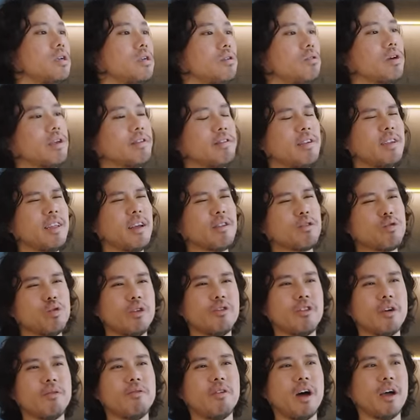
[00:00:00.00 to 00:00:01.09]
You can see there's two
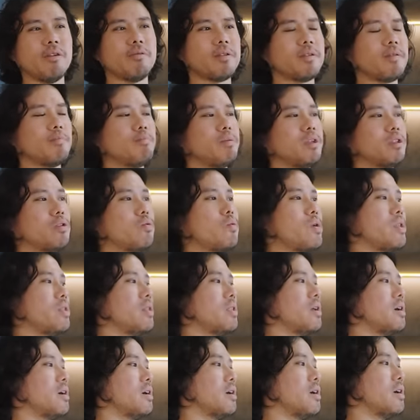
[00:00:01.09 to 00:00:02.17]
different vibes between
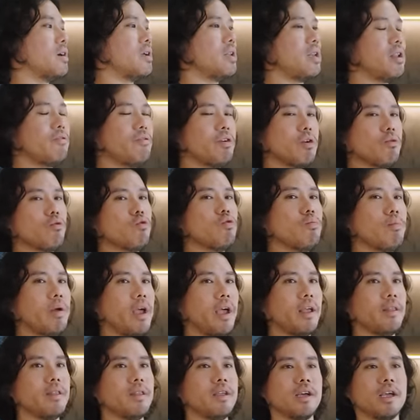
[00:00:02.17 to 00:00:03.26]
the living room
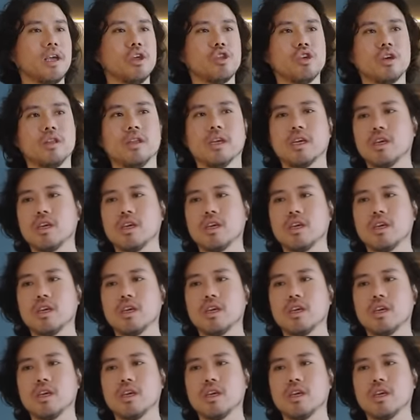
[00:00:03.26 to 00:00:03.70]
and the kitchen.